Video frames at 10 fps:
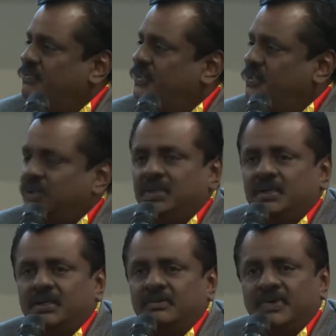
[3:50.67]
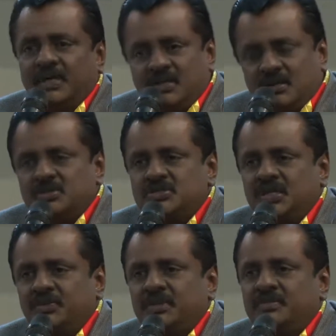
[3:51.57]
for working very
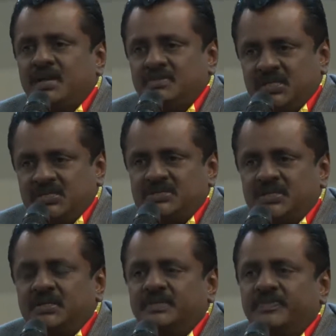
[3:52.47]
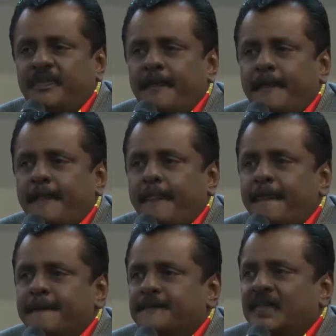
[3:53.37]
closely with my ministry.
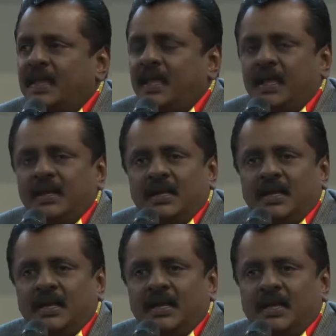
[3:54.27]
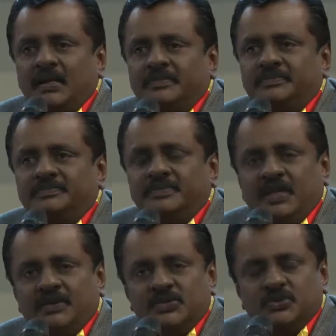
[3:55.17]
And
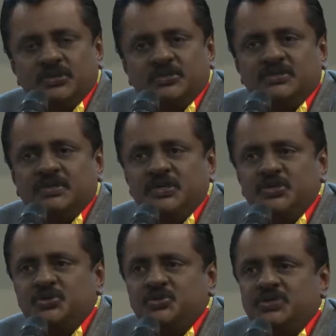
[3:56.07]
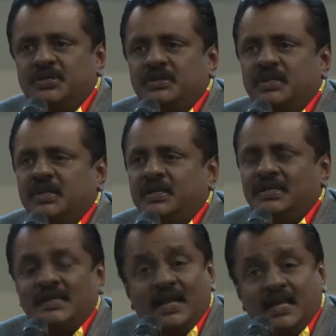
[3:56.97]
there was also some issues in the
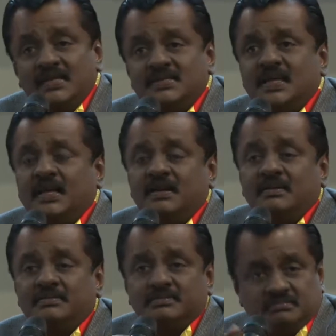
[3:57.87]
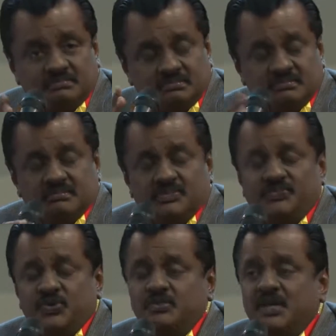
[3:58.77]
delays, and
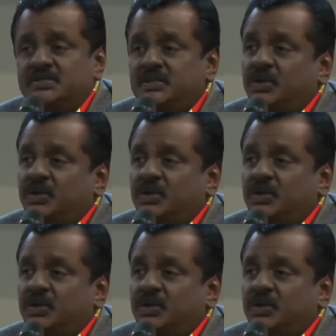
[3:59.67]
few months